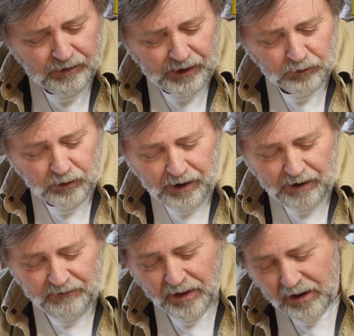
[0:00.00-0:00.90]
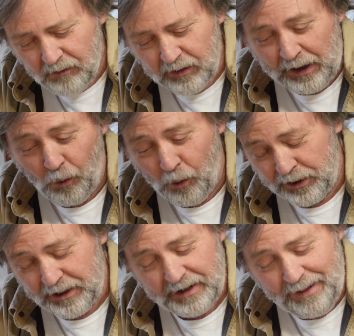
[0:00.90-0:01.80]
I don't have, when I
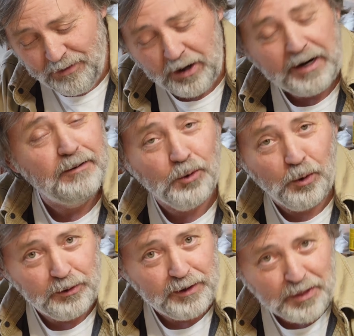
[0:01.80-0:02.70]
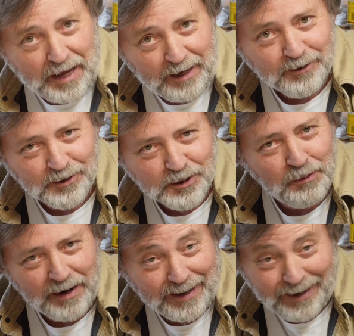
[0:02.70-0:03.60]
ordered it, I thought I was ordering a thousands,
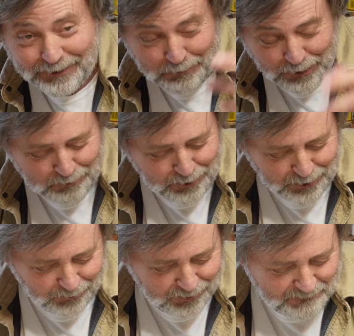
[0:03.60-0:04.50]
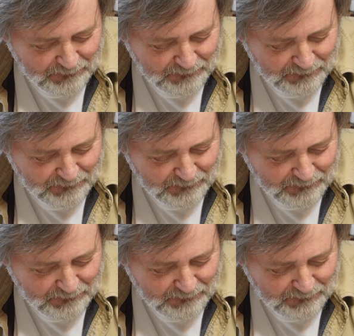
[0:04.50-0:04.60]
but I got the millimeter one.